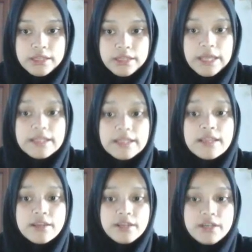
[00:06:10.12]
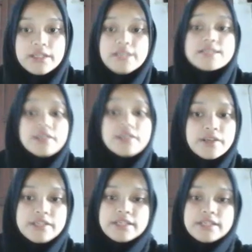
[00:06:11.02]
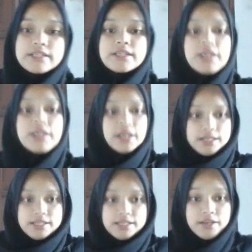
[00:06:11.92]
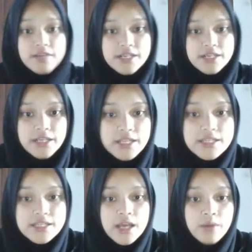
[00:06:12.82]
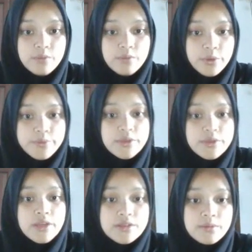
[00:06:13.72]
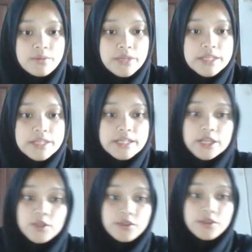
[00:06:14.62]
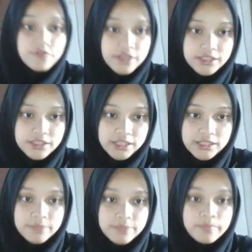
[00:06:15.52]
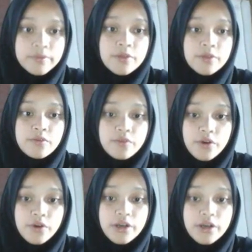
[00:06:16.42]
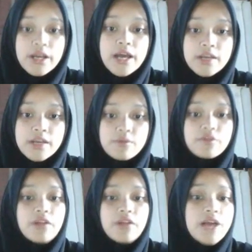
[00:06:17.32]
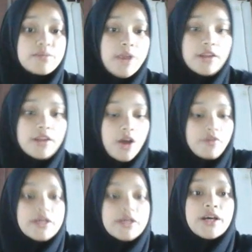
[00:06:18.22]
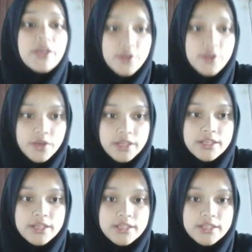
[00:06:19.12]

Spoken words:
And the third is secretion. Secretion is moves substance into the filter for removal as part of the urine.